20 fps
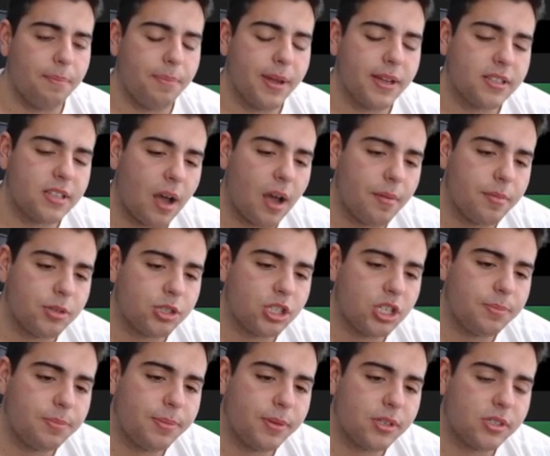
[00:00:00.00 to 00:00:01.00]
Pick Diamond
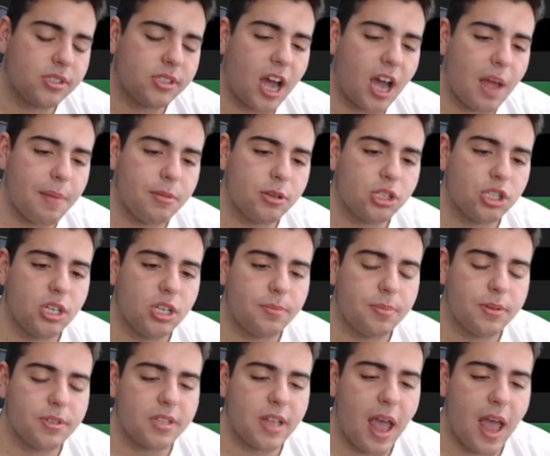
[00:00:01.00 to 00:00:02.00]
Cheapest,
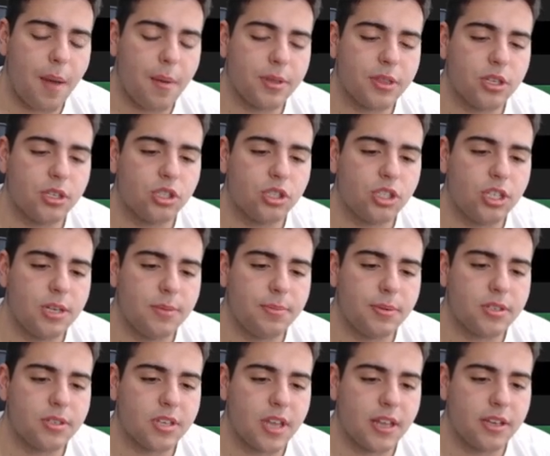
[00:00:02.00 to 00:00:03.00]
Amethyst
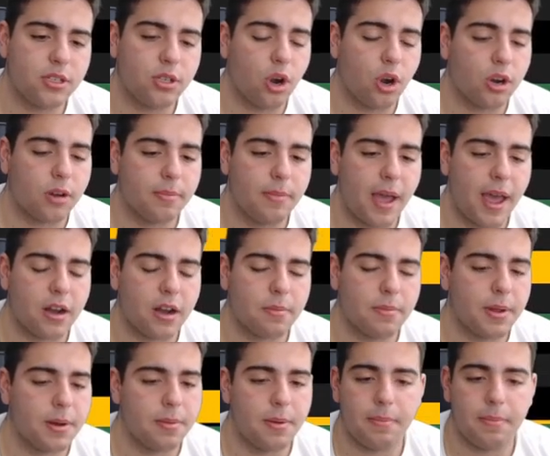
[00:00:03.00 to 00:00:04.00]
Cheapest, and Dark Matter
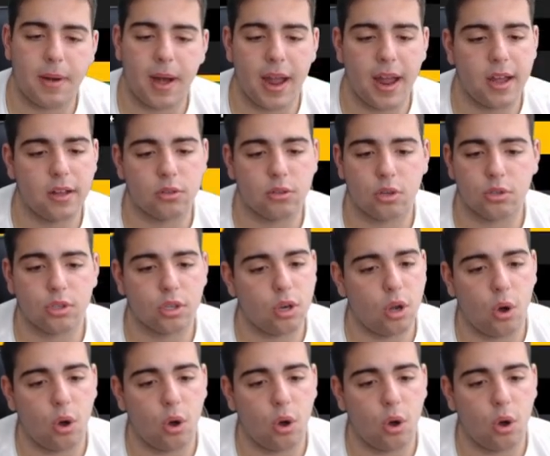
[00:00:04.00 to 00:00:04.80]
Minimum Buyout. Those are the